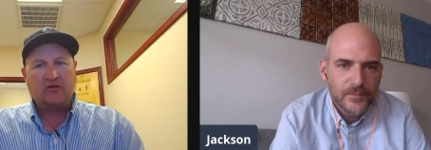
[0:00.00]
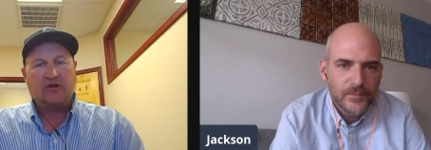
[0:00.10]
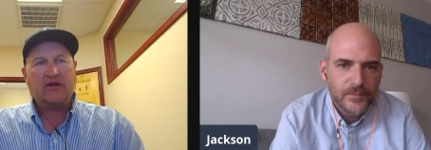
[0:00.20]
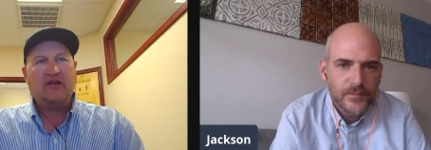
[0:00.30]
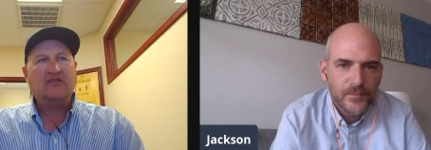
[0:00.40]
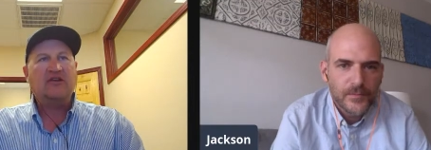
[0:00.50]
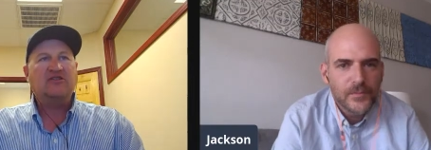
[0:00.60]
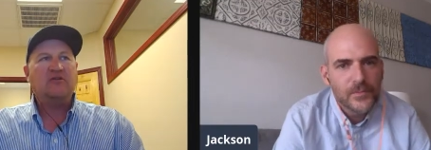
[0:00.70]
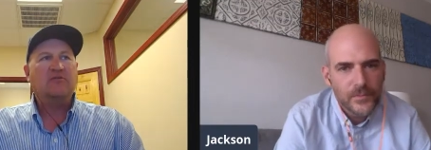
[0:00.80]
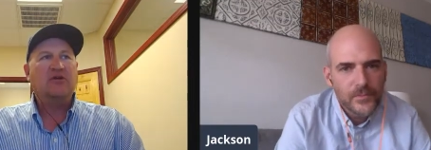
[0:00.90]

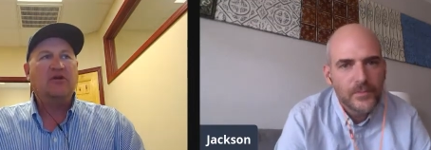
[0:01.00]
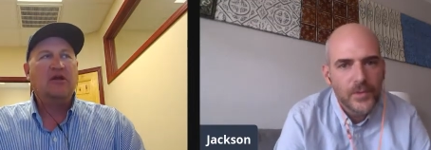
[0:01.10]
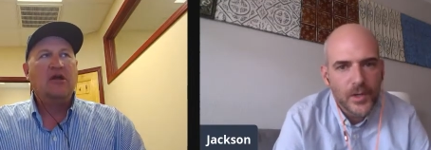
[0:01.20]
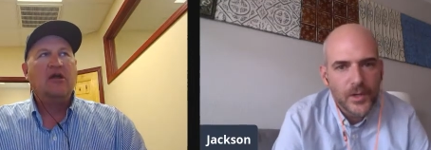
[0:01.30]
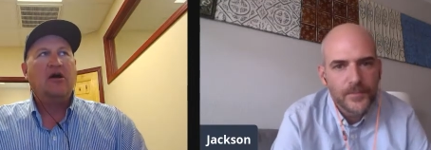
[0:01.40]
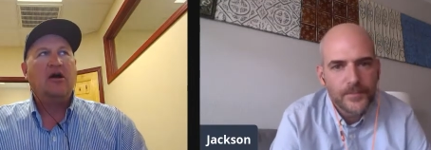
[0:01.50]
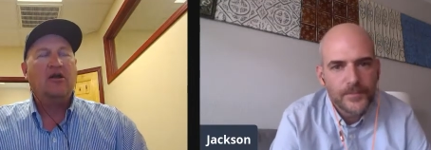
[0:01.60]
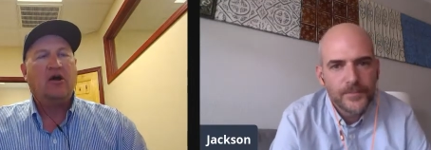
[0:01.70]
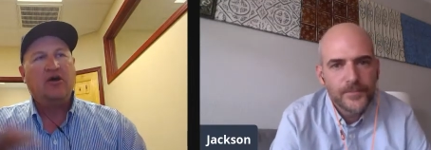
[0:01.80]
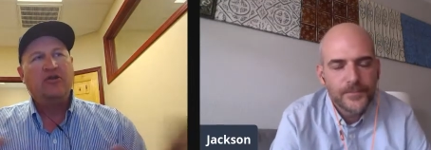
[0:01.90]
Speaker 1: organization, but yeah.
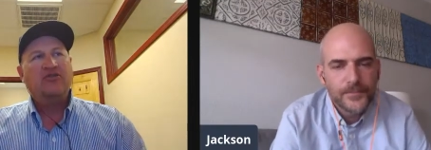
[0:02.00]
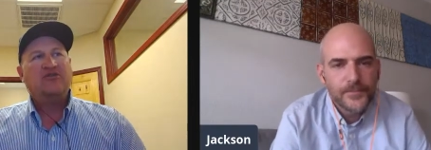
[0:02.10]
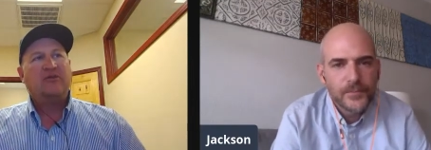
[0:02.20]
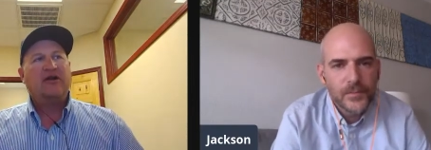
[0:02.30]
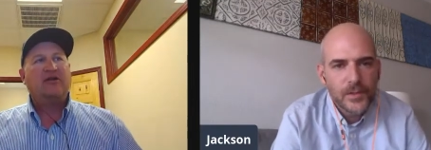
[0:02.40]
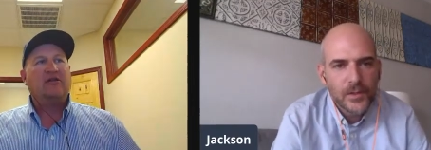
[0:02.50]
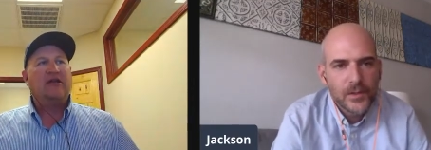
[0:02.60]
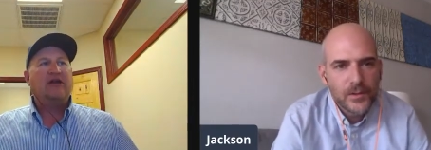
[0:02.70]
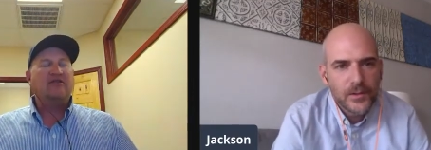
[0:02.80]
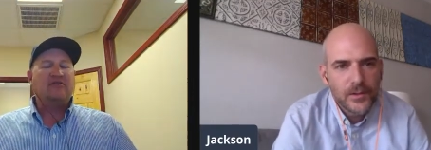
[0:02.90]
on all those surrounding
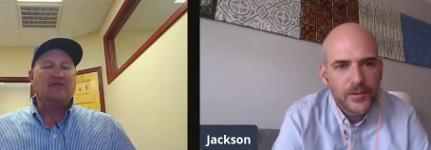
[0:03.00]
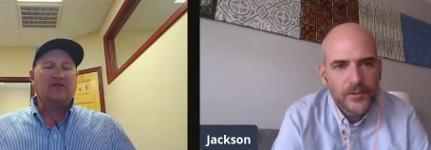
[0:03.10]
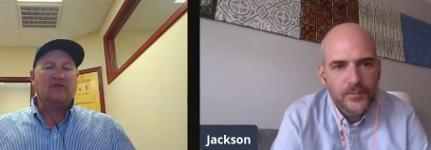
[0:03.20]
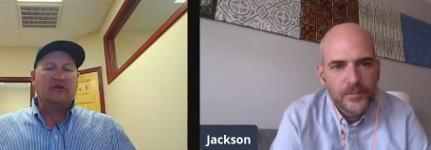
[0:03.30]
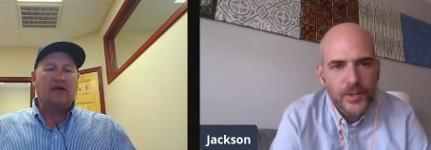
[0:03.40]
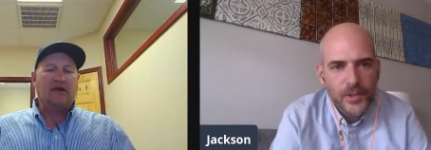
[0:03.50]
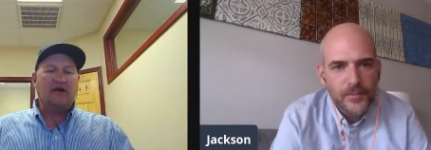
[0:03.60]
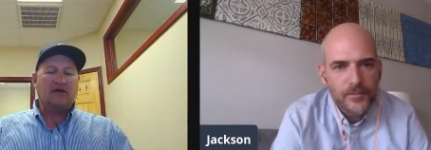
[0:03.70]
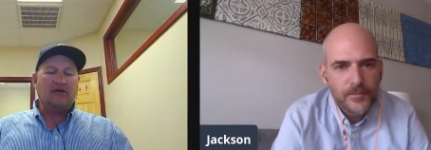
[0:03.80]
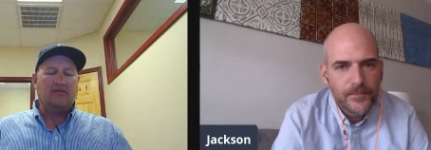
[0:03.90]
lands. And yeah.
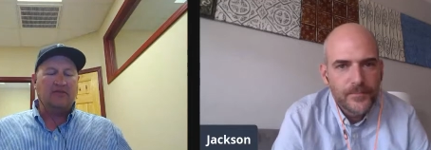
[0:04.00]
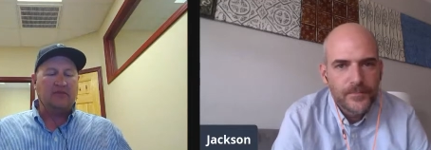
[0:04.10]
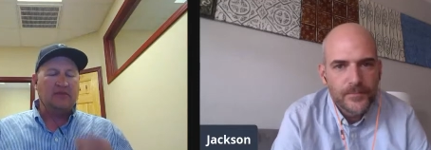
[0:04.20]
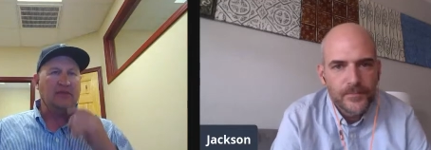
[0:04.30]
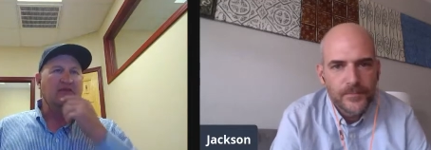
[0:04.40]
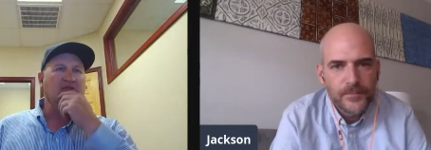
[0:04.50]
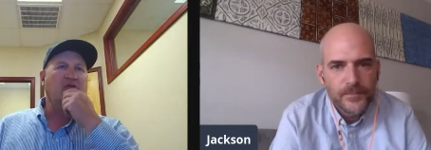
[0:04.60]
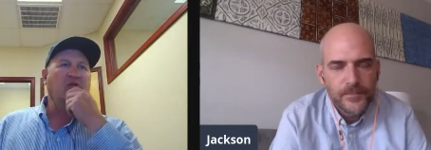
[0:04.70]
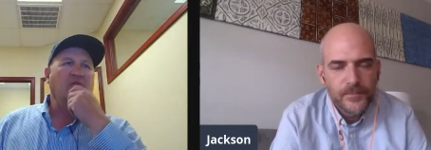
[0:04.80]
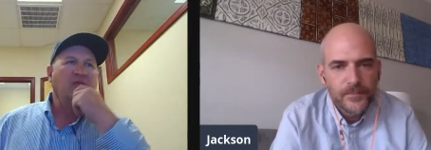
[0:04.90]
Uh,
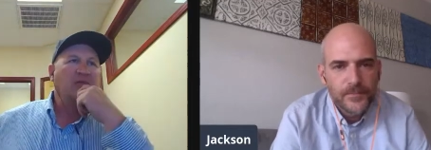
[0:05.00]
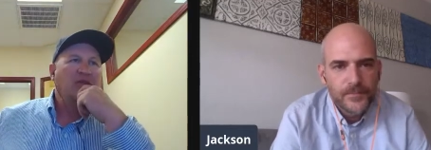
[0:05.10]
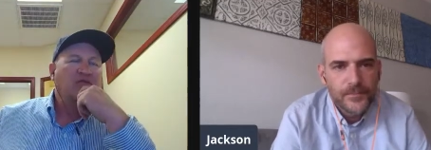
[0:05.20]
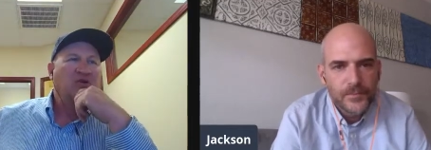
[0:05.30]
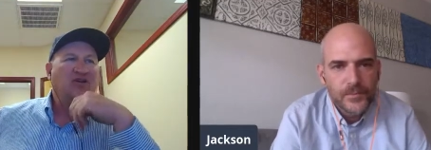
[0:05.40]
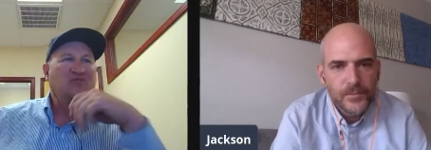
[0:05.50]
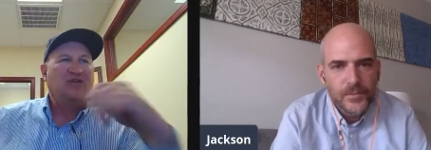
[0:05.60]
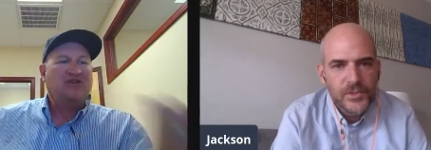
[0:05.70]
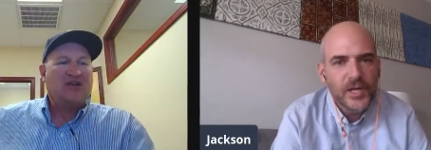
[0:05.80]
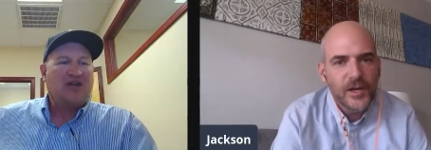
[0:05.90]
so if you want to
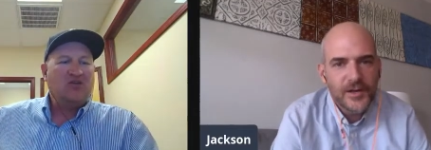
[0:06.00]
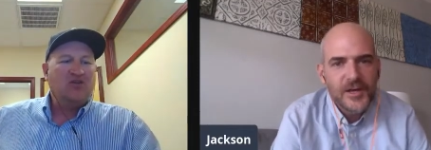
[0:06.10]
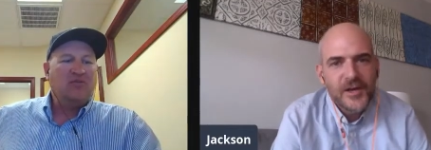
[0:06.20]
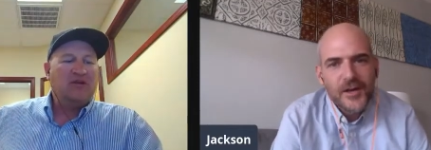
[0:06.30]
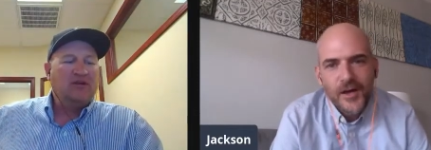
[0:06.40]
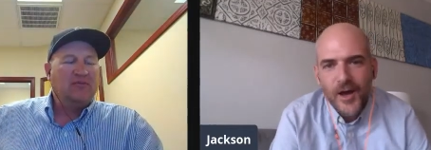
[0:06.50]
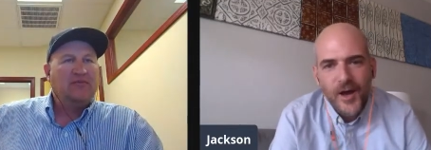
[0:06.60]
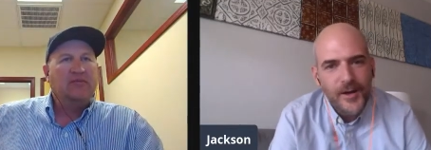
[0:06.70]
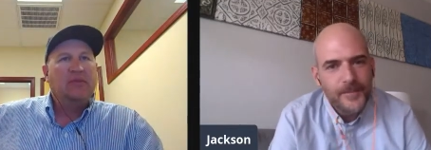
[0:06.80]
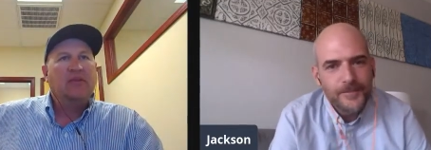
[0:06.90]
speak
Speaker 2: yeah. to that a little bit.
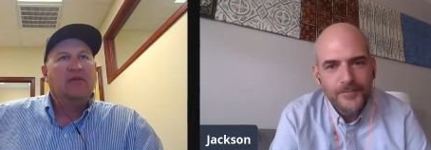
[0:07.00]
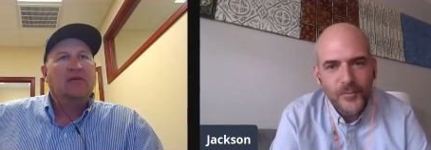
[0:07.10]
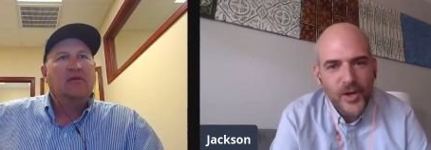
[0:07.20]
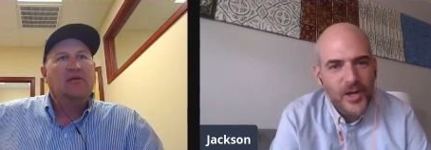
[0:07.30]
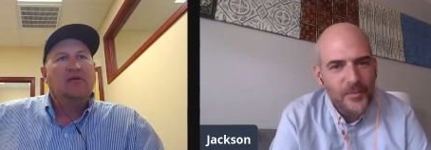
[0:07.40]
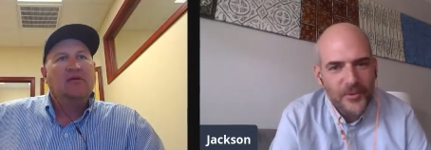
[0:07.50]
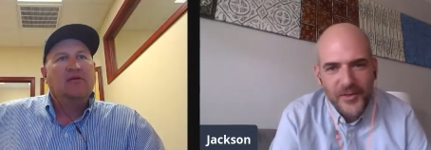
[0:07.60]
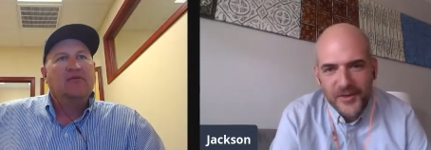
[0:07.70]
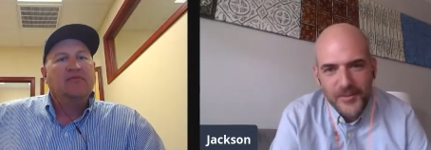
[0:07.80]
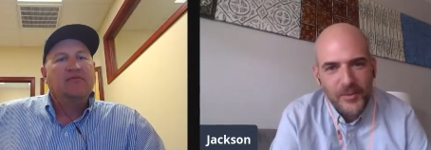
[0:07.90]
Um, a couple
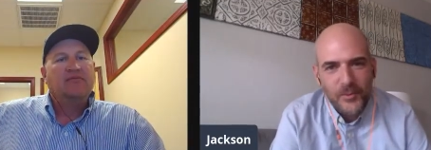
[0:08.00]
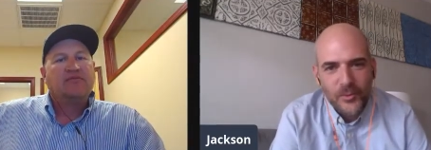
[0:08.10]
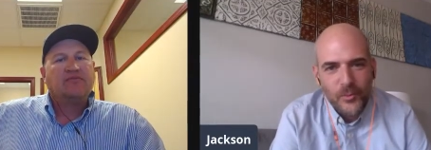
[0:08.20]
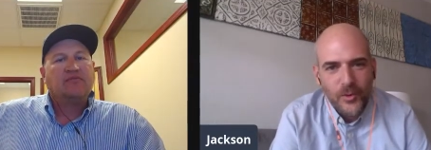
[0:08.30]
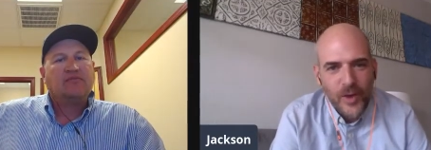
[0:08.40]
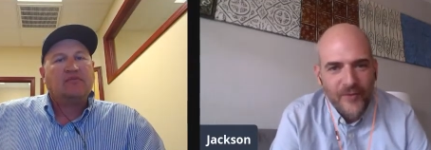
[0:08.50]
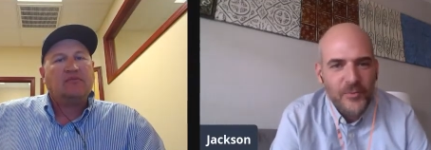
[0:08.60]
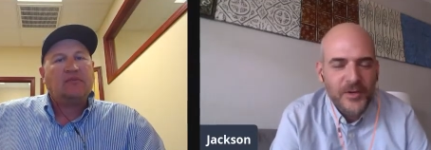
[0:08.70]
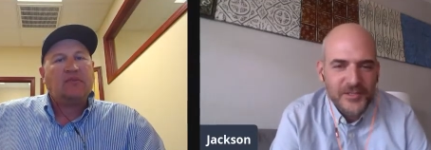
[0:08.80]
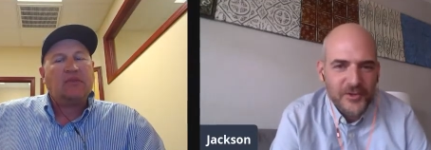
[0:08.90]
things. I mean, we,
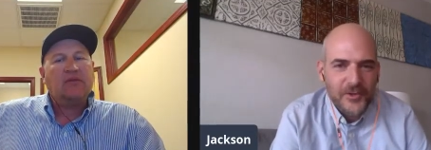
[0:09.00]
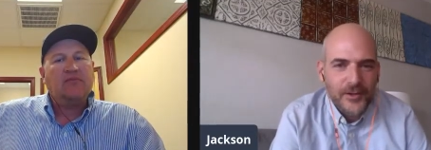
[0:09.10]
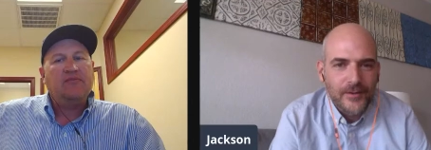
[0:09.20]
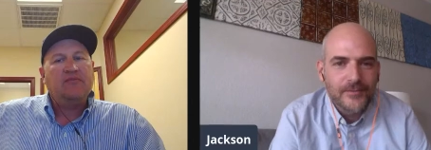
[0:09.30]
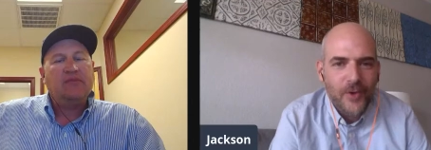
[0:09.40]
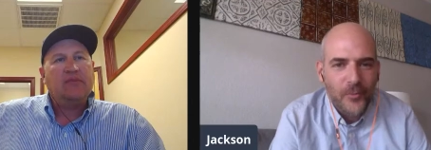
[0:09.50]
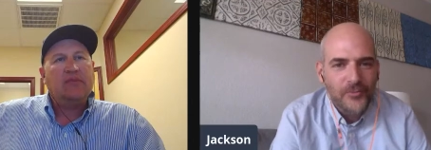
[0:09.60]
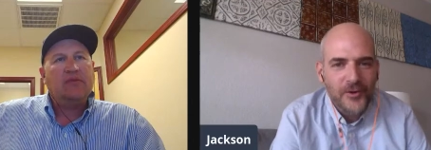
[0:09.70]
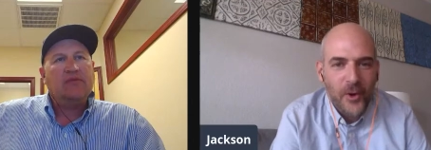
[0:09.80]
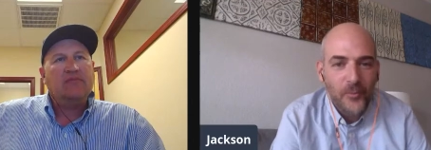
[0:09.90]
everybody's learning.
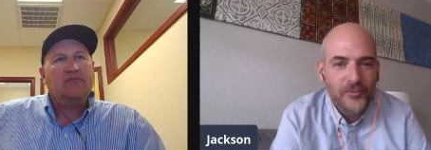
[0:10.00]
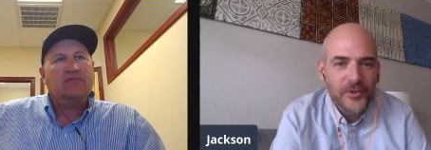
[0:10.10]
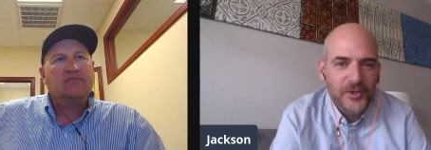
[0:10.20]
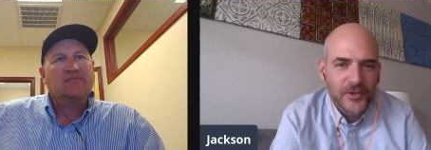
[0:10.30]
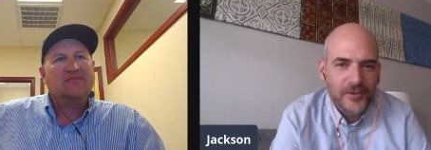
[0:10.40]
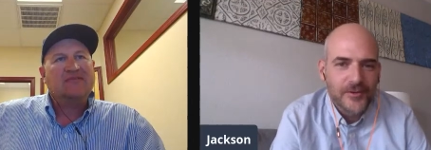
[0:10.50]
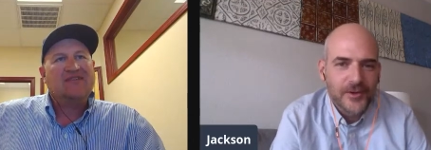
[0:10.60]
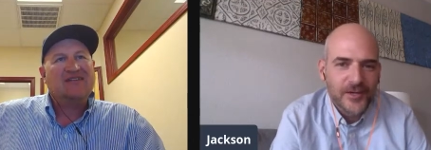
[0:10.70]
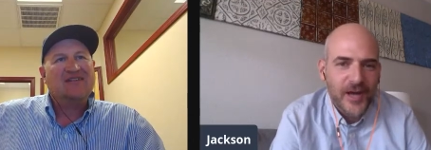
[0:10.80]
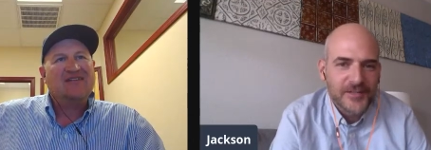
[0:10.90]
Hopefully, hopefully you're
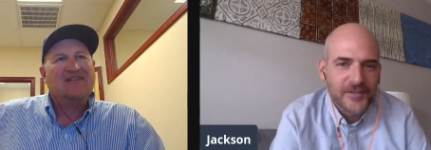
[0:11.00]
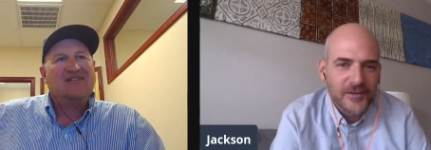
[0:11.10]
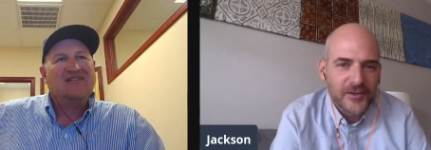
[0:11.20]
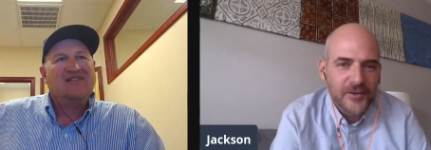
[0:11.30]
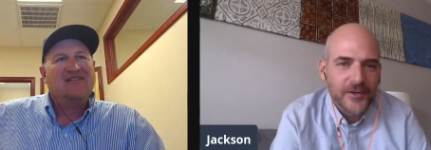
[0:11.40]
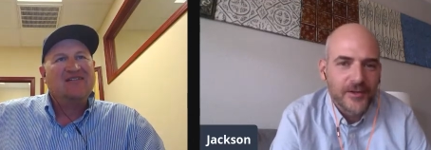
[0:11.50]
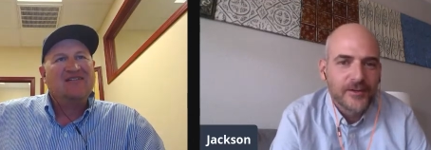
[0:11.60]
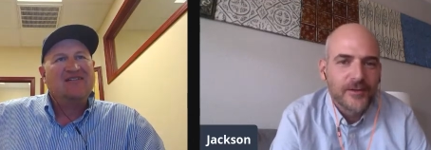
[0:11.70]
you're constantly learning